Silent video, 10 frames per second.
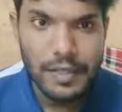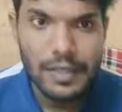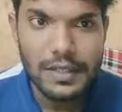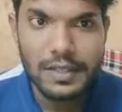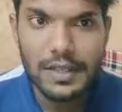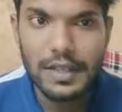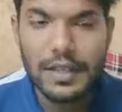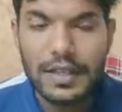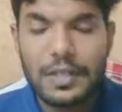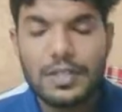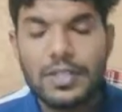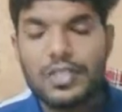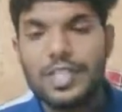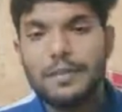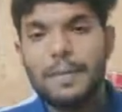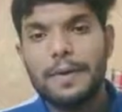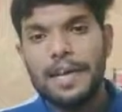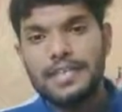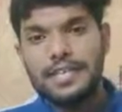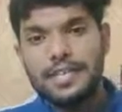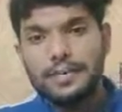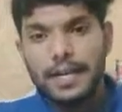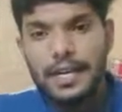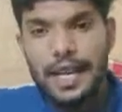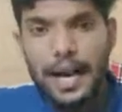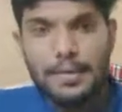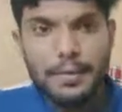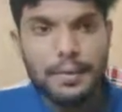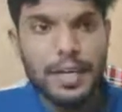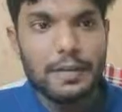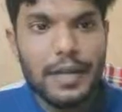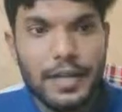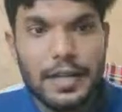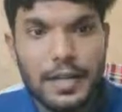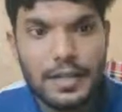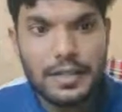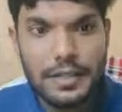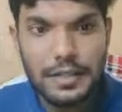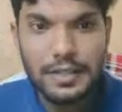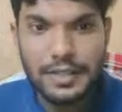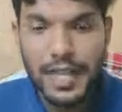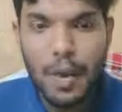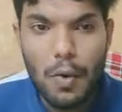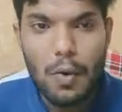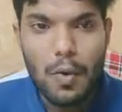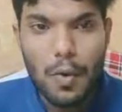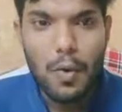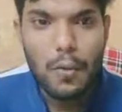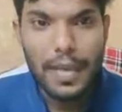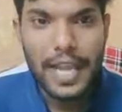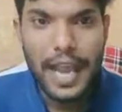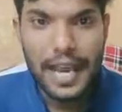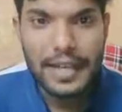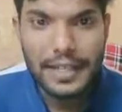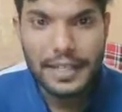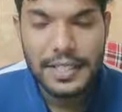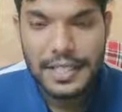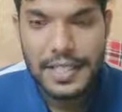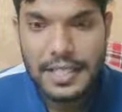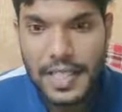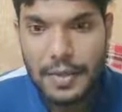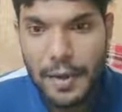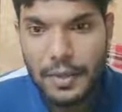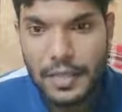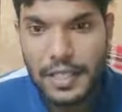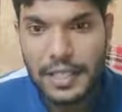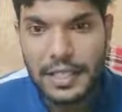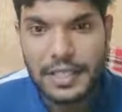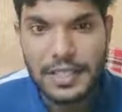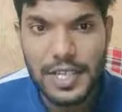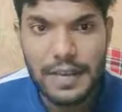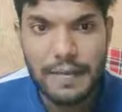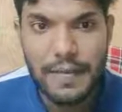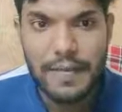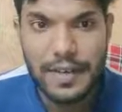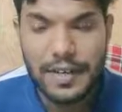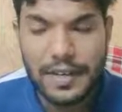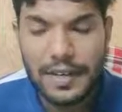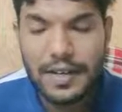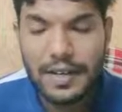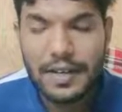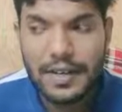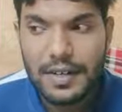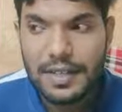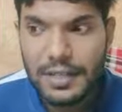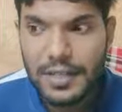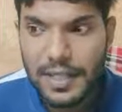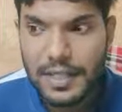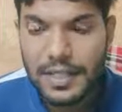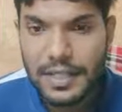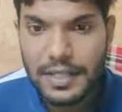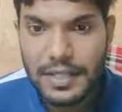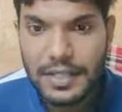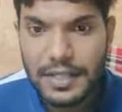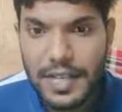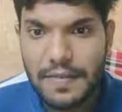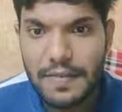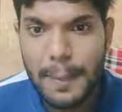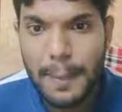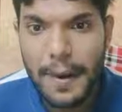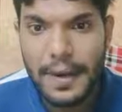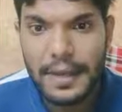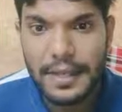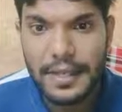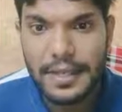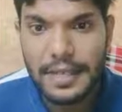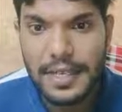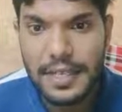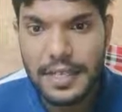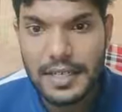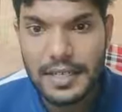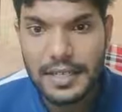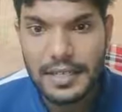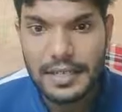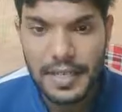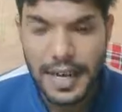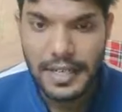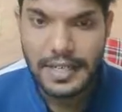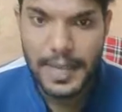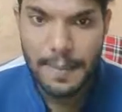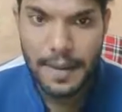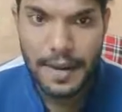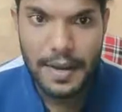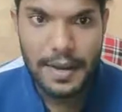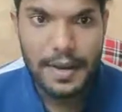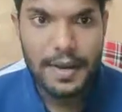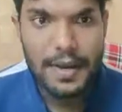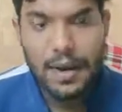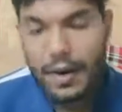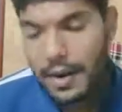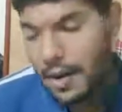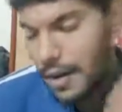and String buffer and string builder are mutable. Now we can discuss about the string buffer. So the string buffer is the thread shape, or